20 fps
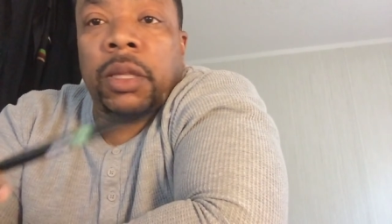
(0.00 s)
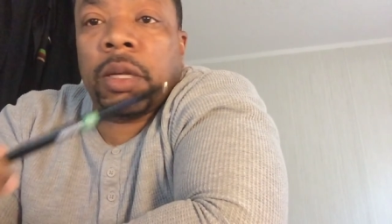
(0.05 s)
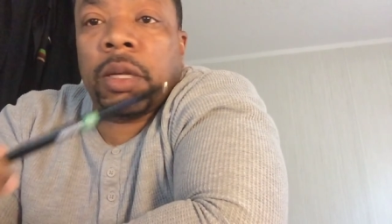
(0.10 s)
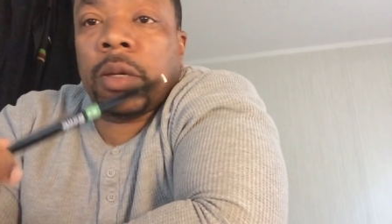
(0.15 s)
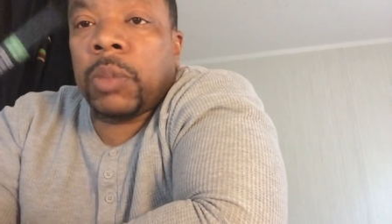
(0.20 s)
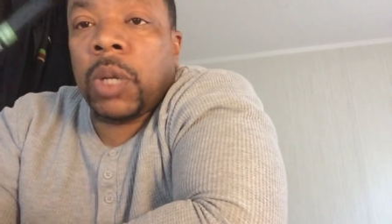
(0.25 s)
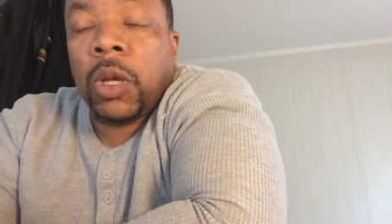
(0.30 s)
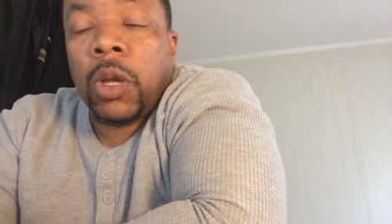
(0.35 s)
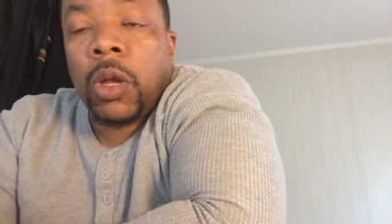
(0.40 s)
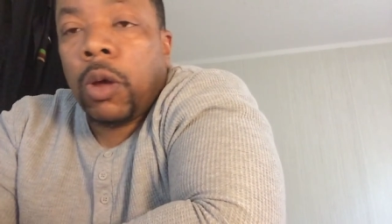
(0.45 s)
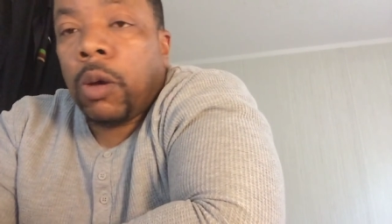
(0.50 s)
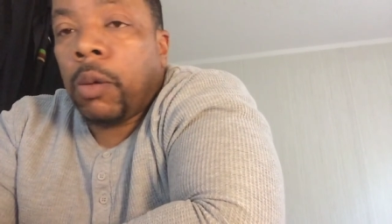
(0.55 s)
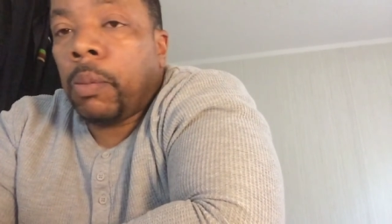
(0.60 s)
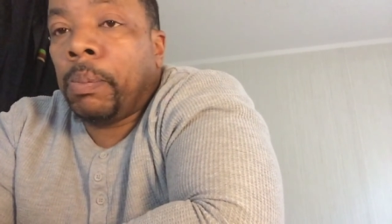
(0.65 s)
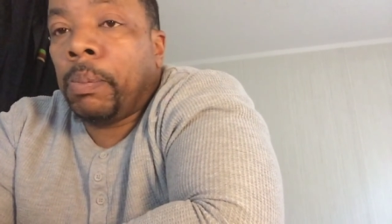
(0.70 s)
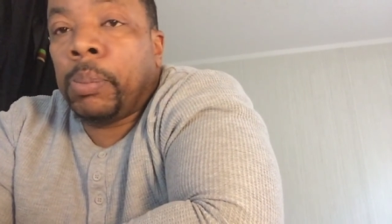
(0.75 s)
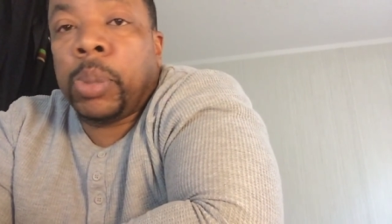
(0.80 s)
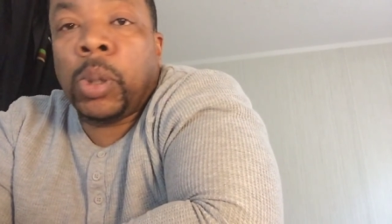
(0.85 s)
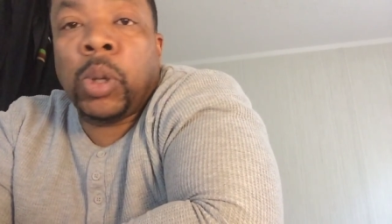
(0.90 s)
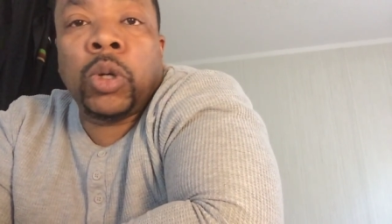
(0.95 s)

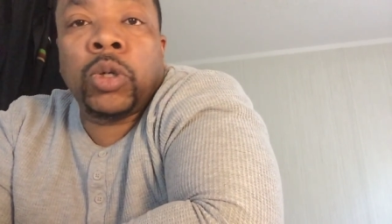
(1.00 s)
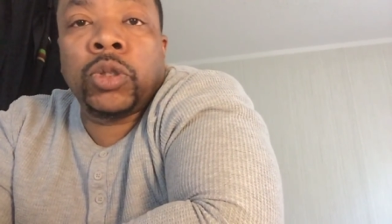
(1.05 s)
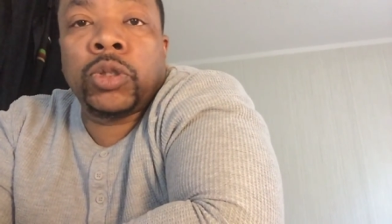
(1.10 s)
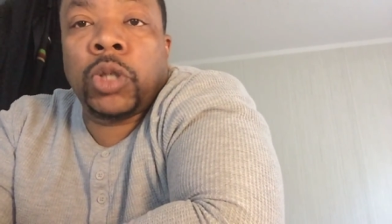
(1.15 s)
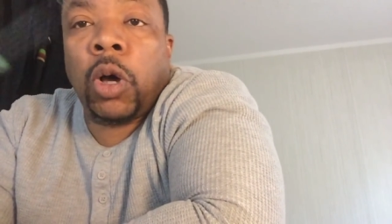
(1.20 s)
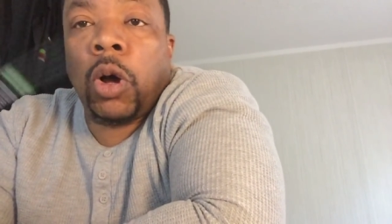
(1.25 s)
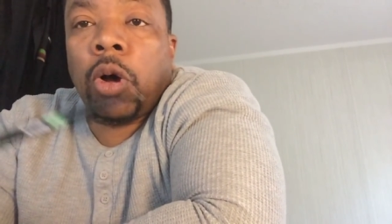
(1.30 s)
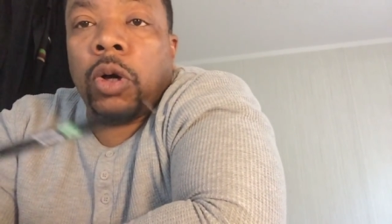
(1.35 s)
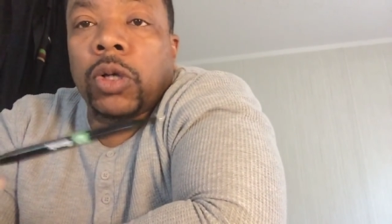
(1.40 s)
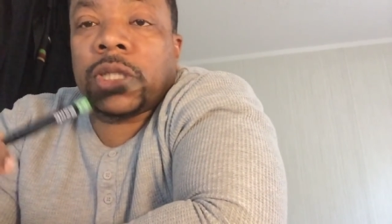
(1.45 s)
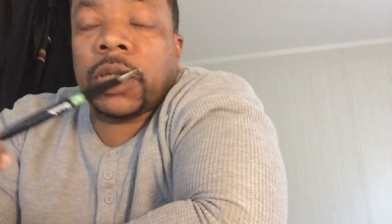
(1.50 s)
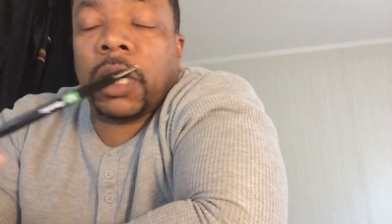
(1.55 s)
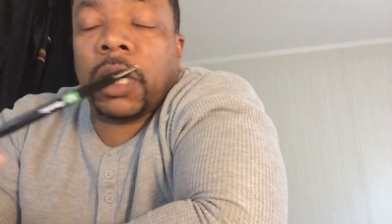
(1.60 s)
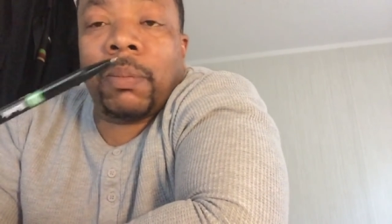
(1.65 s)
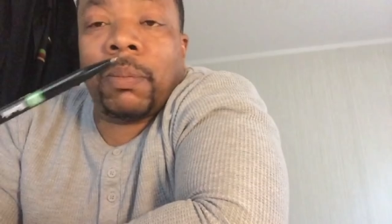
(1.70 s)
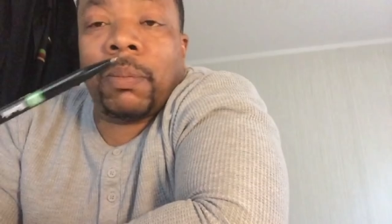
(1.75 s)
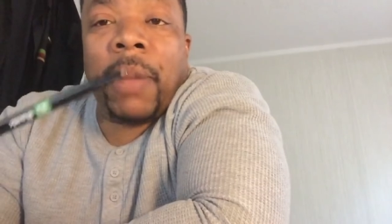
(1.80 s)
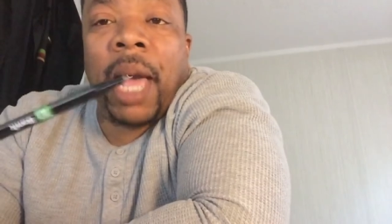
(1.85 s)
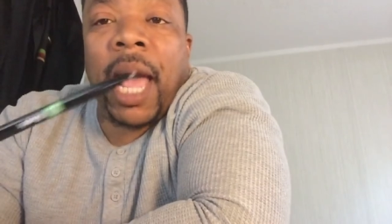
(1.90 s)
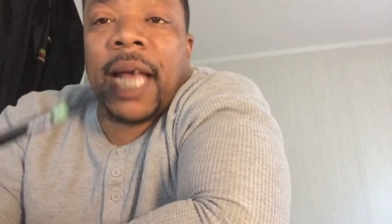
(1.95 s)
bulldogs and
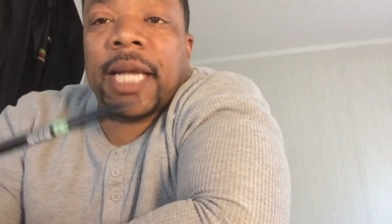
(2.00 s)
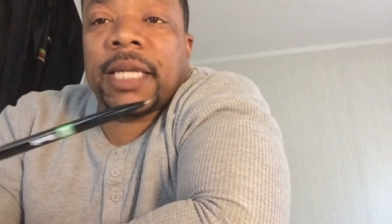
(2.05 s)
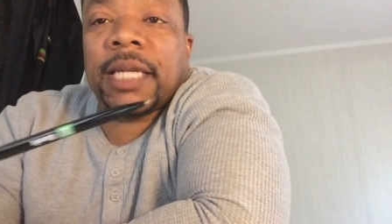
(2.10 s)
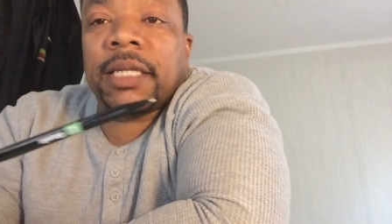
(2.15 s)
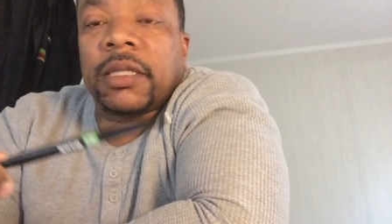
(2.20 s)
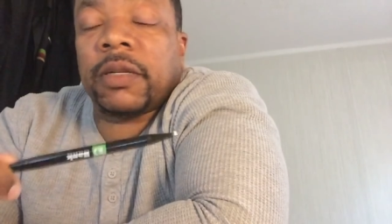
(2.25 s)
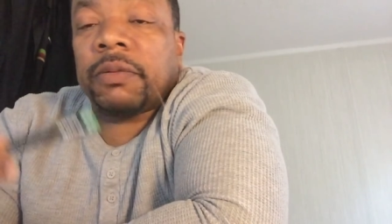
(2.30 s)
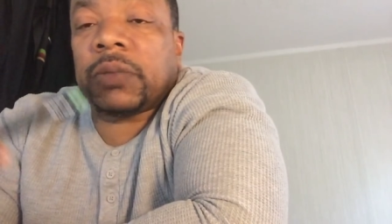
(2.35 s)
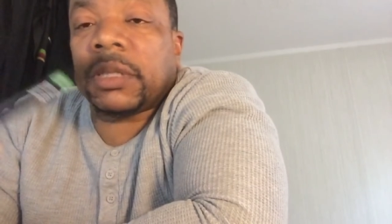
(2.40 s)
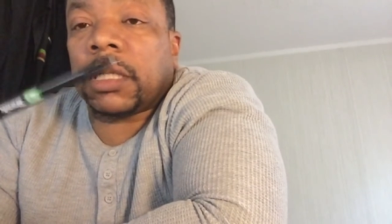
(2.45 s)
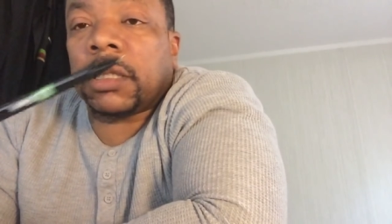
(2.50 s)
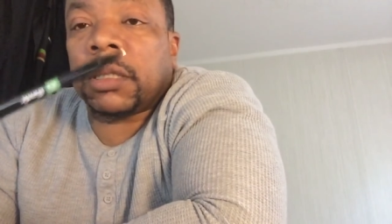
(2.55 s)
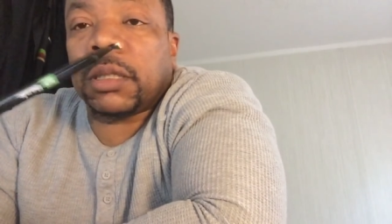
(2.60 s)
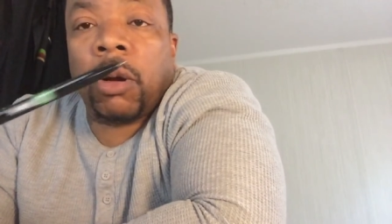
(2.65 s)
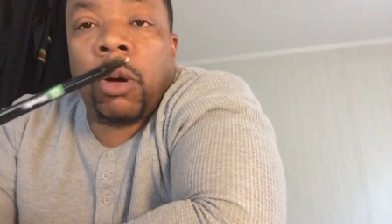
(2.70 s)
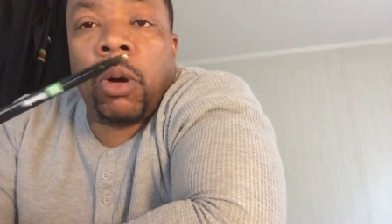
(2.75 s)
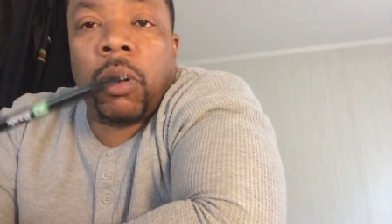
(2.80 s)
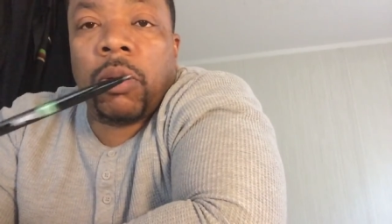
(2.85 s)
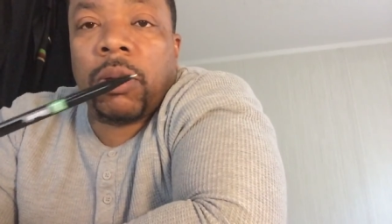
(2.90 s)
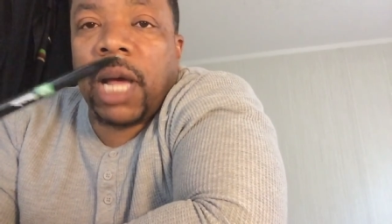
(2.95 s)
mastiffs and all
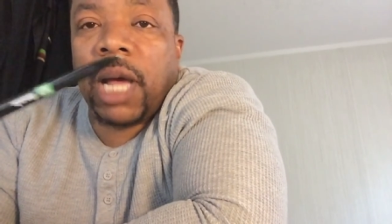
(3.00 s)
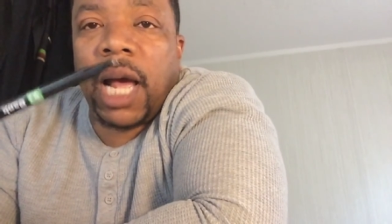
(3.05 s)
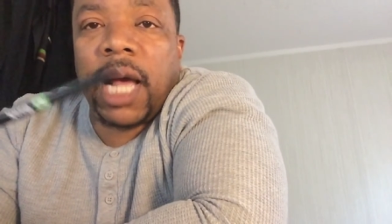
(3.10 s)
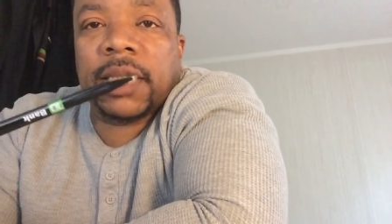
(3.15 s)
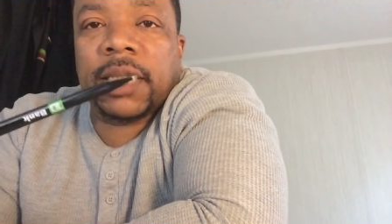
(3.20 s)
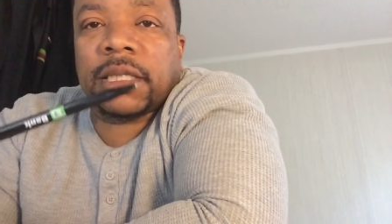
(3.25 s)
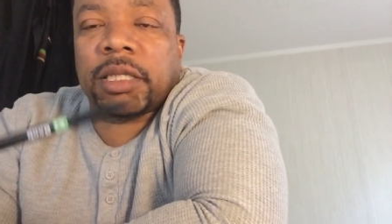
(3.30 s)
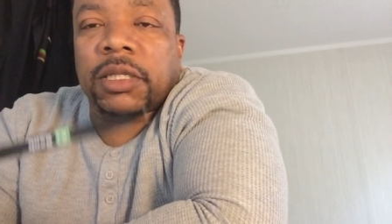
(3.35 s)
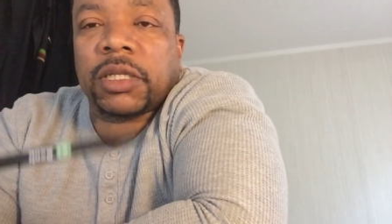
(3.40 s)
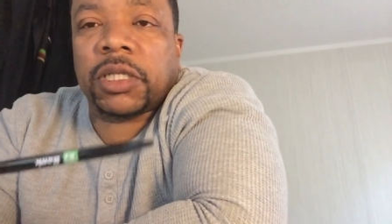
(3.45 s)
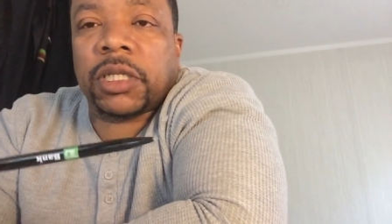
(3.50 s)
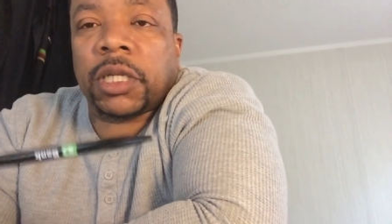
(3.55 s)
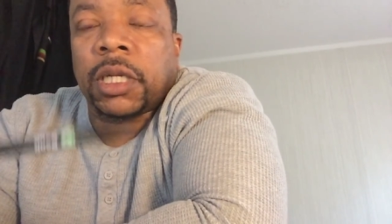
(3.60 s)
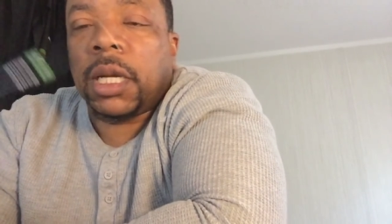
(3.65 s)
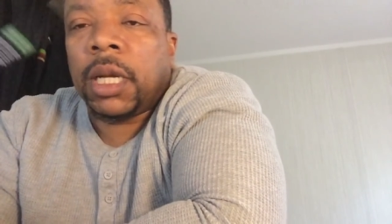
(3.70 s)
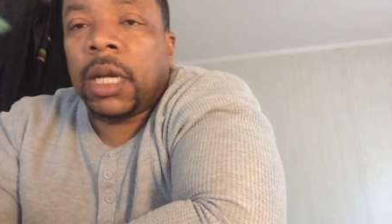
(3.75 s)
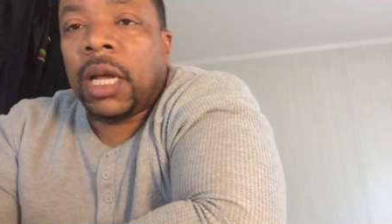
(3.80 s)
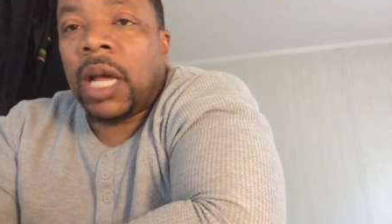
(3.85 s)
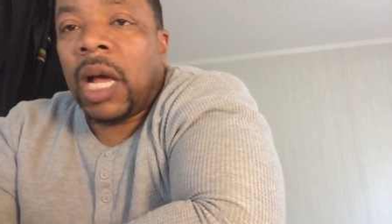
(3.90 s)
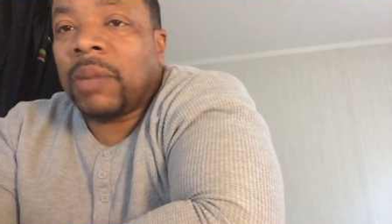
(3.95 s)
kinds of shit. I'm
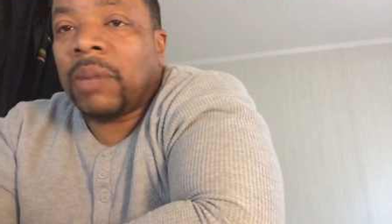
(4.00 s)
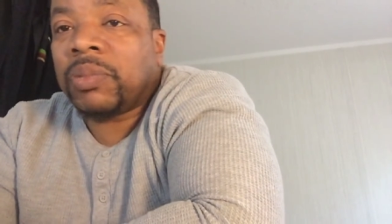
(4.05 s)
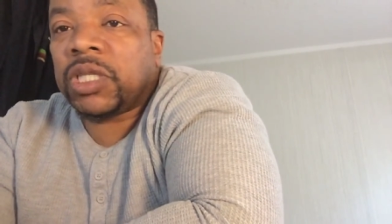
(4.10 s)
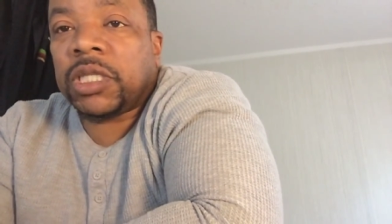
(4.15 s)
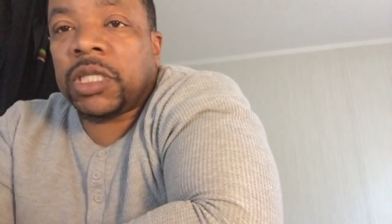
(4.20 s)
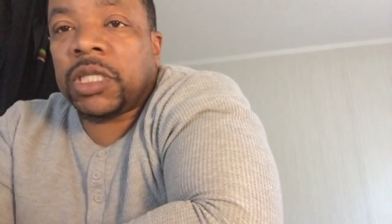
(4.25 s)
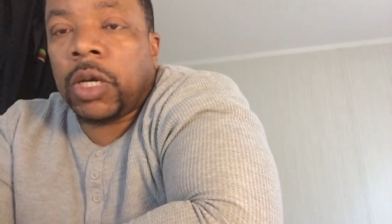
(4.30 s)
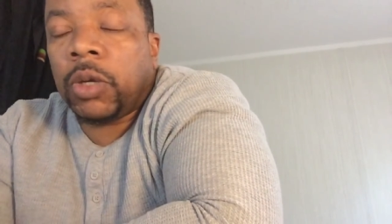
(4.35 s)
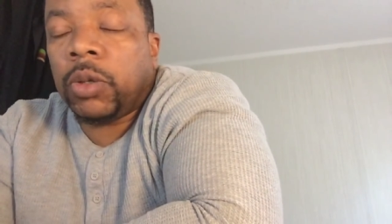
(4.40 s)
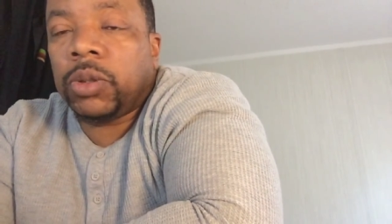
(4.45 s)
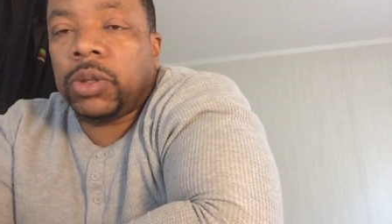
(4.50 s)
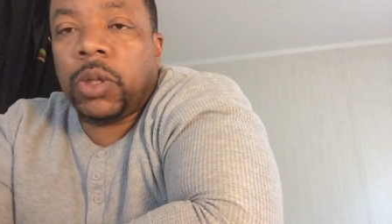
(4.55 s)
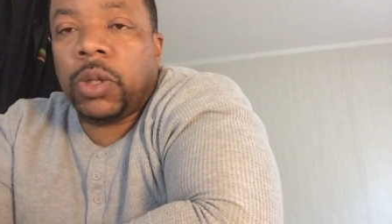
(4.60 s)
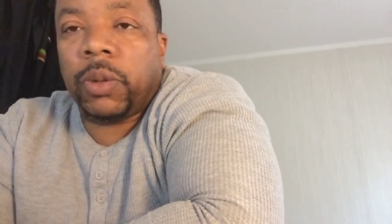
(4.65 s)
still doing it.